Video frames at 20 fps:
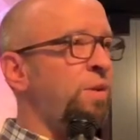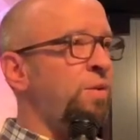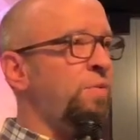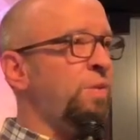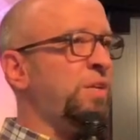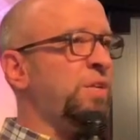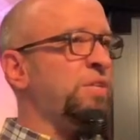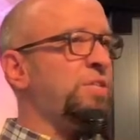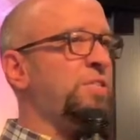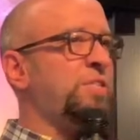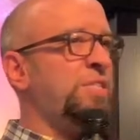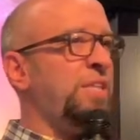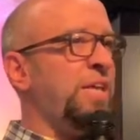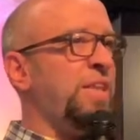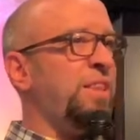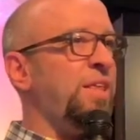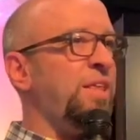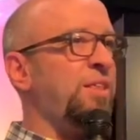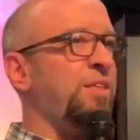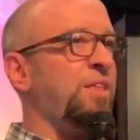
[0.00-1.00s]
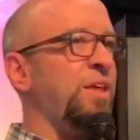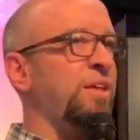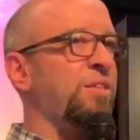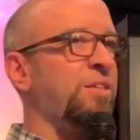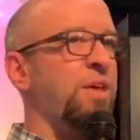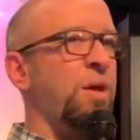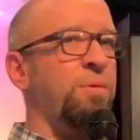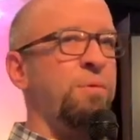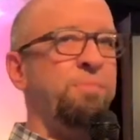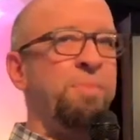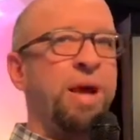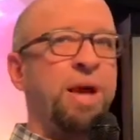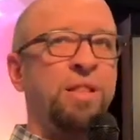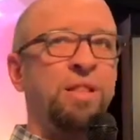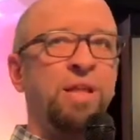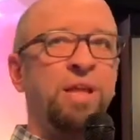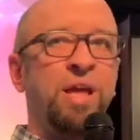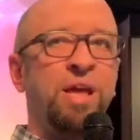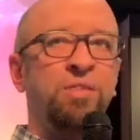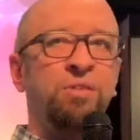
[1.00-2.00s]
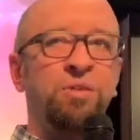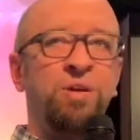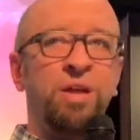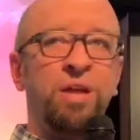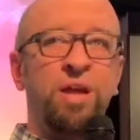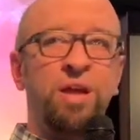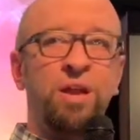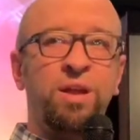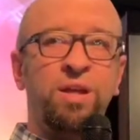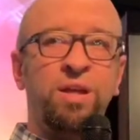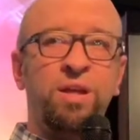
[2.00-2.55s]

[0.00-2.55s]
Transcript: we just see these things coming back together again.